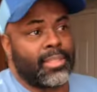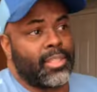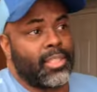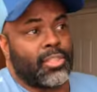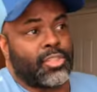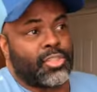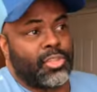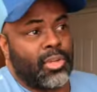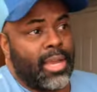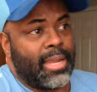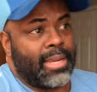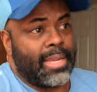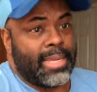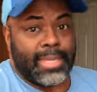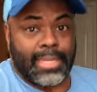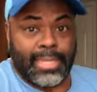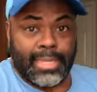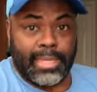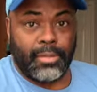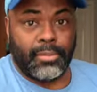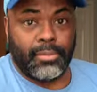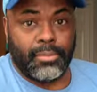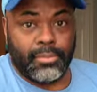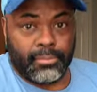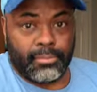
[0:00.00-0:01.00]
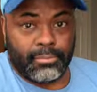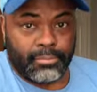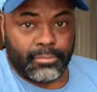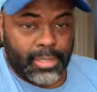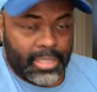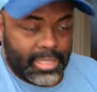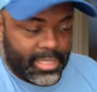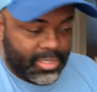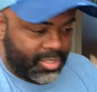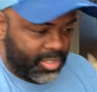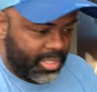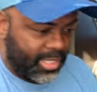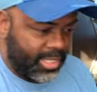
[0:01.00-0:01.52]
they're trying to guilt
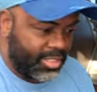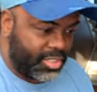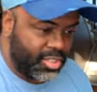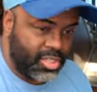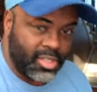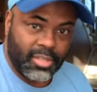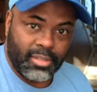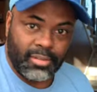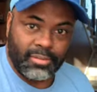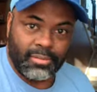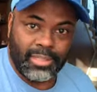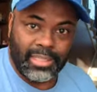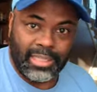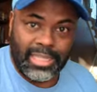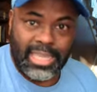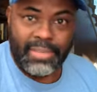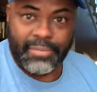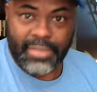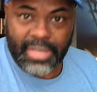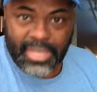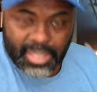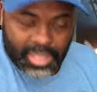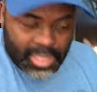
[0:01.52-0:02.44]
us into leaving